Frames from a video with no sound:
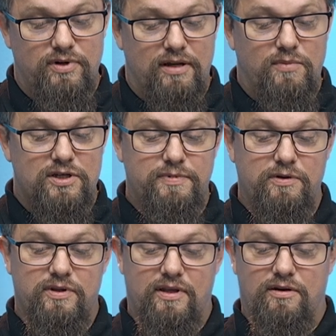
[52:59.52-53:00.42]
and it must be
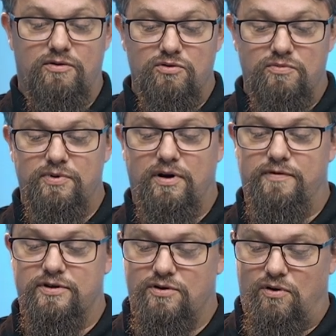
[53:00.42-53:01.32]
within a group
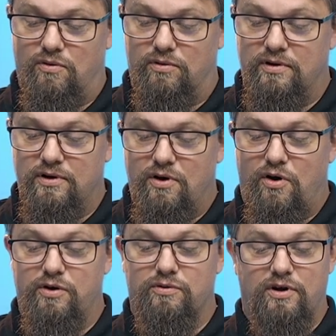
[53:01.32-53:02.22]
of its own,
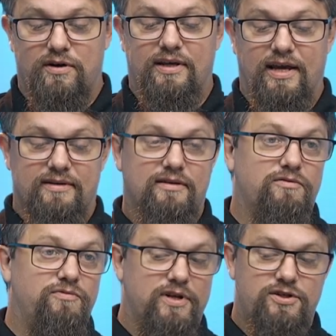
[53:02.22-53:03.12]
or you will not get the
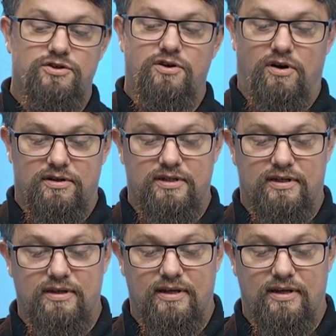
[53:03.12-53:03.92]
rich content